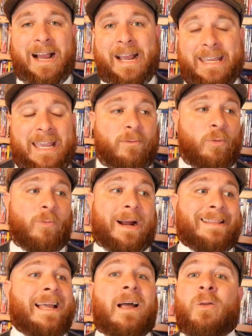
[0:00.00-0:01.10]
I can't even
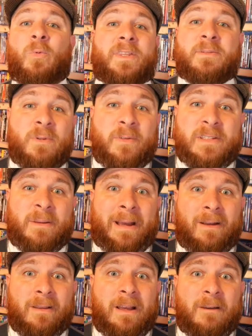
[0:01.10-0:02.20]
write down what this movie's
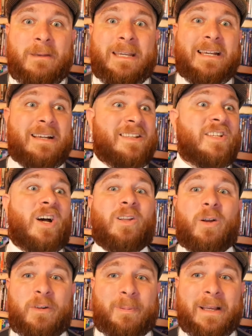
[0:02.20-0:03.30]
about because it's all
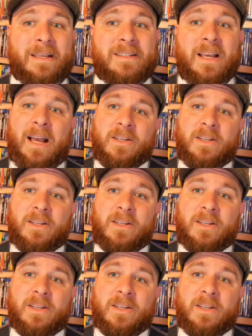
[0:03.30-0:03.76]
over the place.